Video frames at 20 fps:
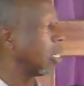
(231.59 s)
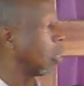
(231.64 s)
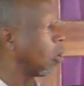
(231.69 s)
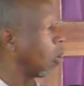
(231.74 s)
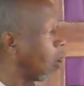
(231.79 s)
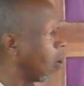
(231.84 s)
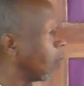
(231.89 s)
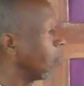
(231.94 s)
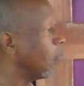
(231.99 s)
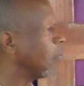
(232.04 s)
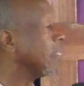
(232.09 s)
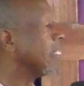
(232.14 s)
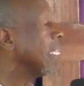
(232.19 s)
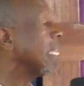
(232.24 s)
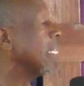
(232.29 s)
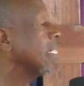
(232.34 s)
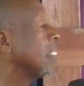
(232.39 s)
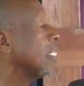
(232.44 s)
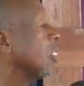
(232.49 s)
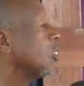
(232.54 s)

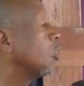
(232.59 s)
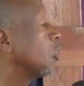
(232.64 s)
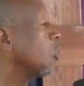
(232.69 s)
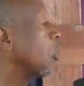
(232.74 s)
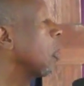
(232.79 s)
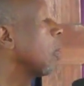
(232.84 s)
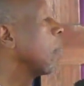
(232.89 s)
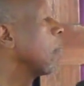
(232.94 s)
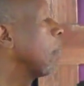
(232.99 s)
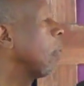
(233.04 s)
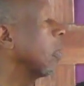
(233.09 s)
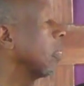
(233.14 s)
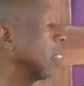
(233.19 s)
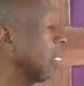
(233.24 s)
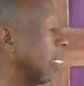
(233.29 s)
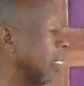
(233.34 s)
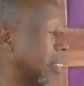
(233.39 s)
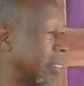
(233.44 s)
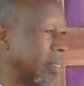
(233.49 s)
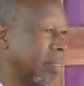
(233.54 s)
Confidence is so
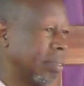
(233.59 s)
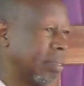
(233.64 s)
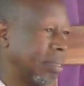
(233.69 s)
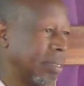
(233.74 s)
important.